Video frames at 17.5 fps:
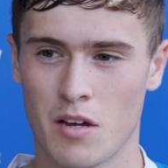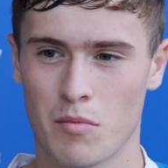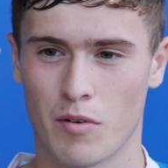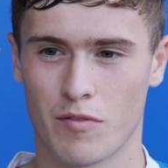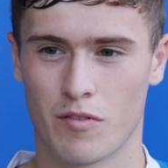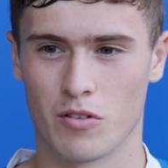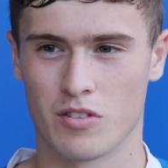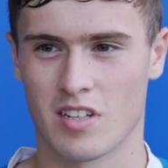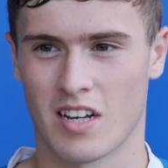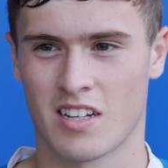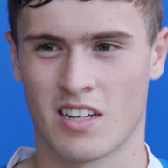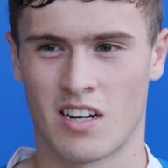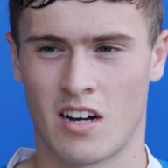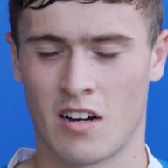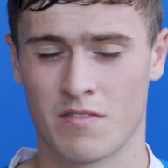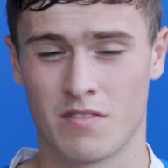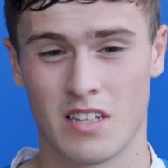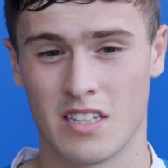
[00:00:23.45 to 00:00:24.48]
Before the second
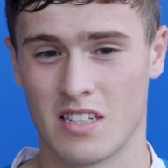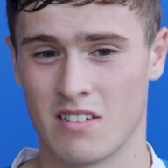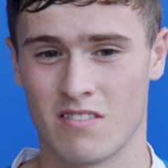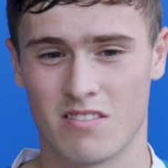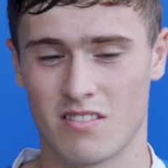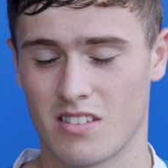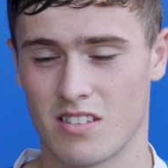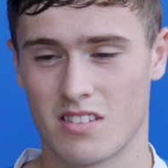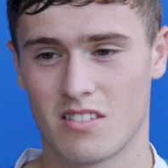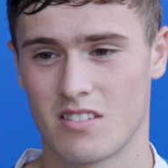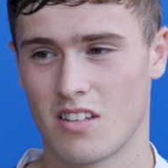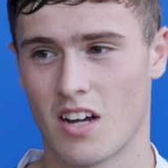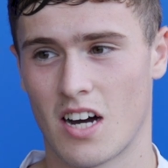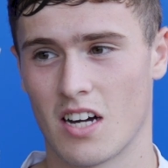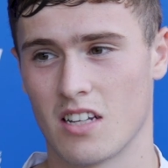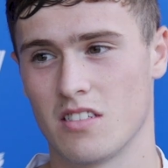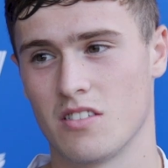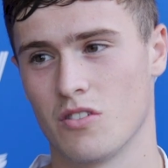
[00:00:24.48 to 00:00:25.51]
half, they didn't
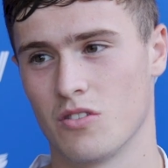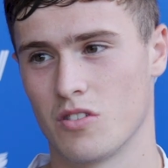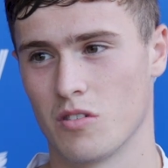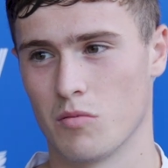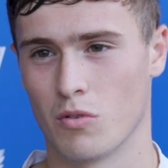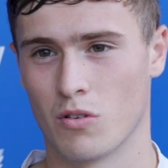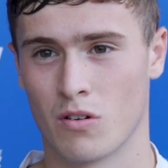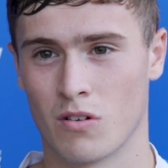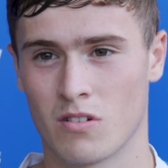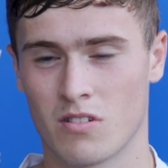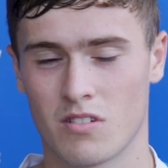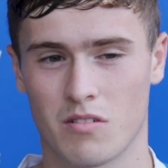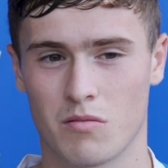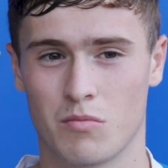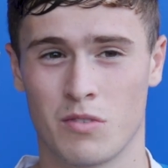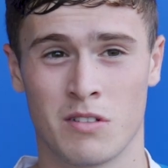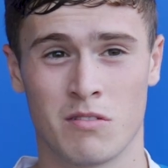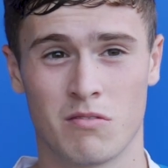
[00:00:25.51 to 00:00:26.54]
hardly touch the ball
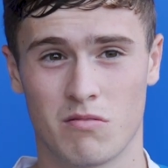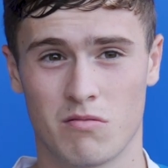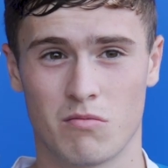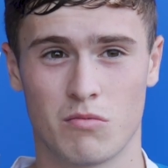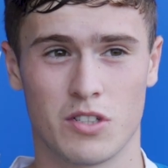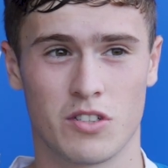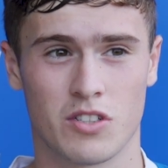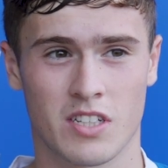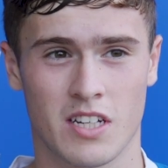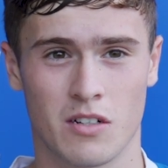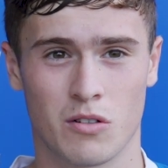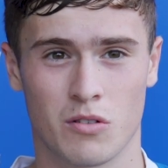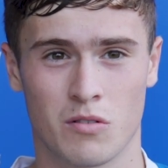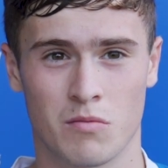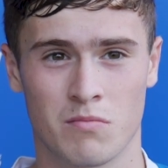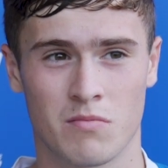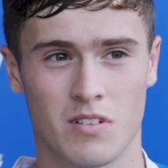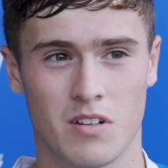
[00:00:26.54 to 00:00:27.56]
and we just killed
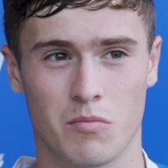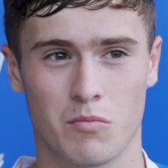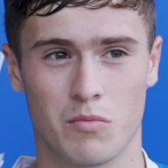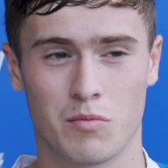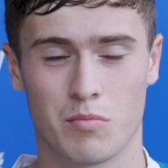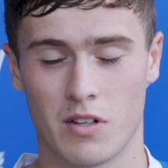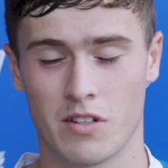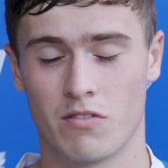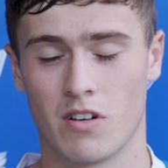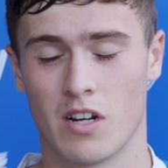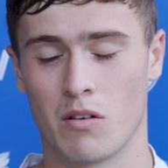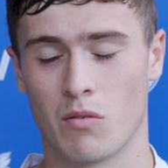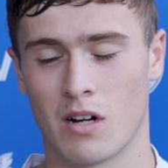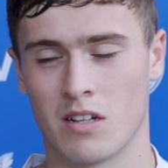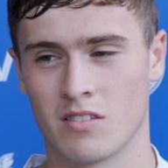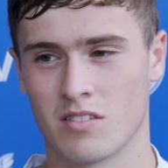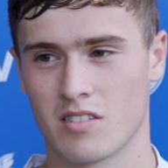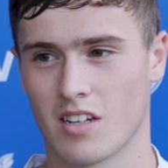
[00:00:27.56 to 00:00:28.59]
them, and we played really
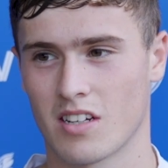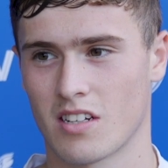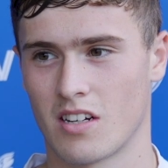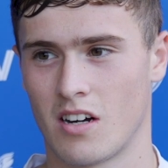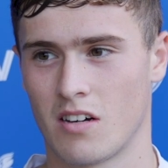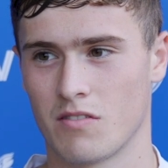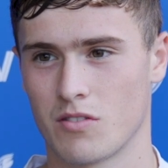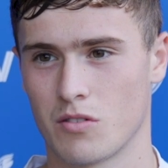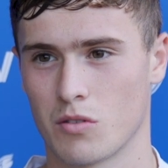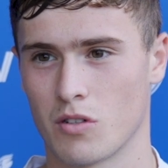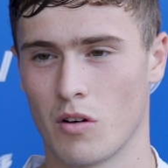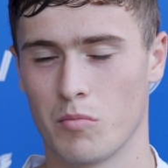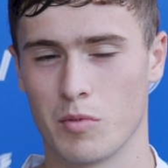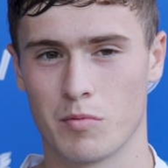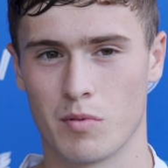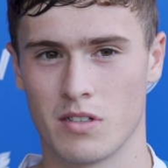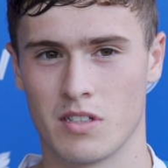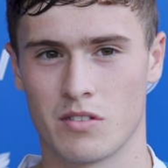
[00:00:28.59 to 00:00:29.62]
well in the second half, so we've got to
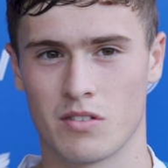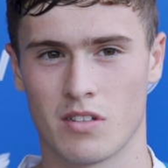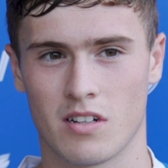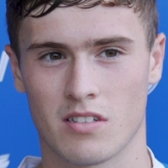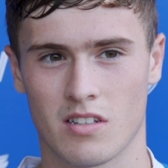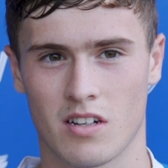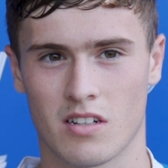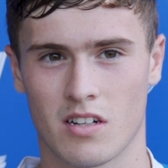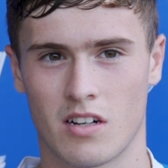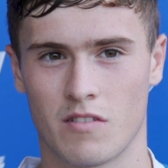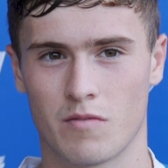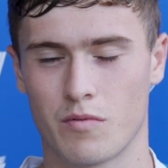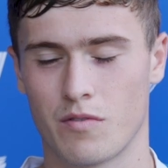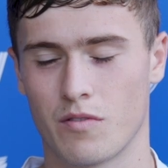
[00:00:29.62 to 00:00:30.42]
be pleased with that second half